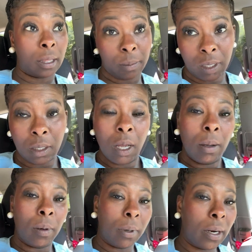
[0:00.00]
of the month.
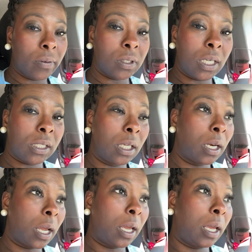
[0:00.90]
But whatever. Today's
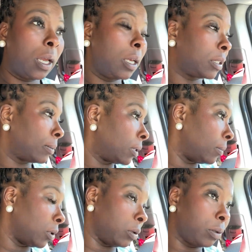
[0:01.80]
Sunday,
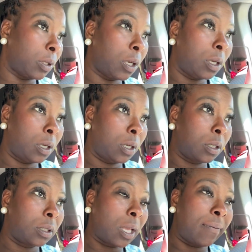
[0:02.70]
September
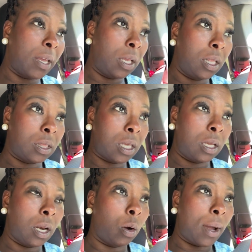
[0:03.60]
7th.
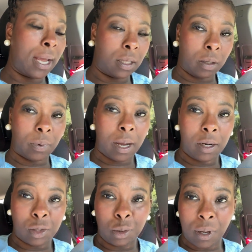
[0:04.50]
Uh, no, 8th. And we're
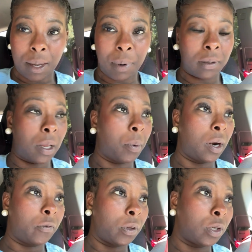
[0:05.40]
headed to a birthday
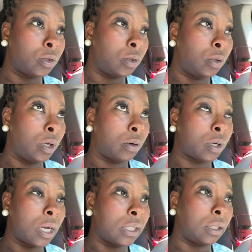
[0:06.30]
party for their, their
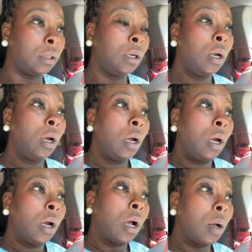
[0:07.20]
cousin.
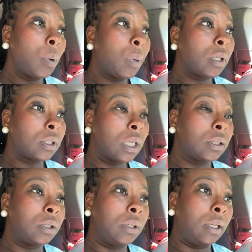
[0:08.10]
All my birthday's not
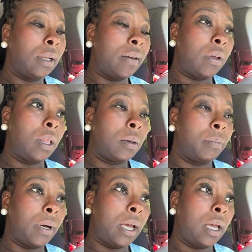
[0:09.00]
until the 11th,
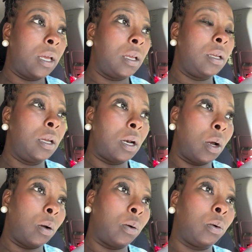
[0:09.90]
but you
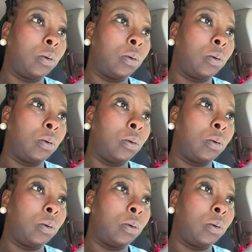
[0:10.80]
know,